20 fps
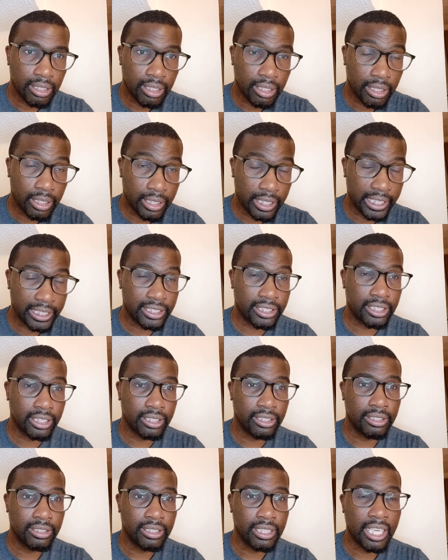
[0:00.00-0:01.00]

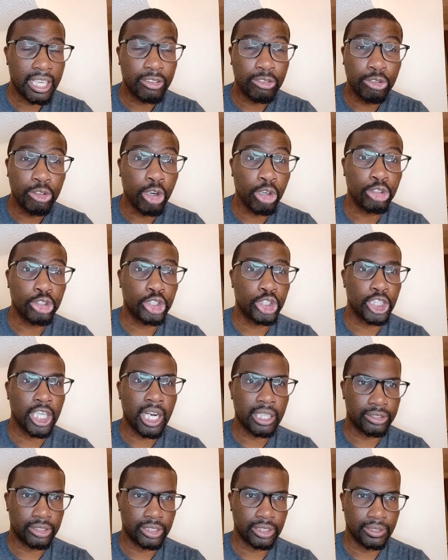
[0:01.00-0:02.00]
listen and not
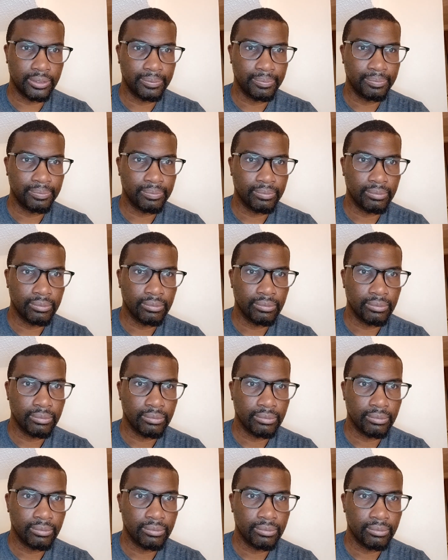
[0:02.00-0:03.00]
judge.
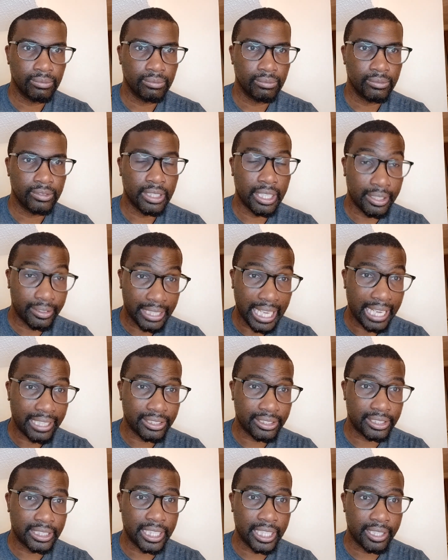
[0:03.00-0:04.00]
And
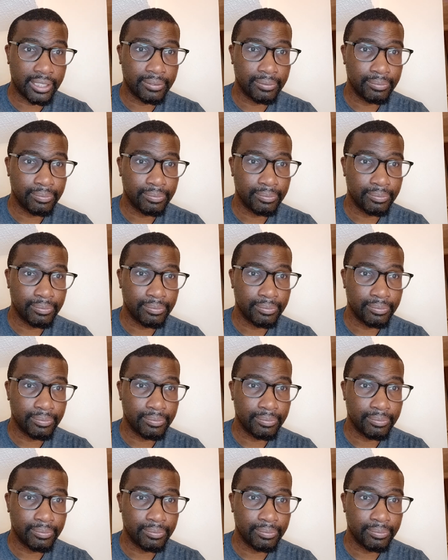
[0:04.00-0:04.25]
that's it.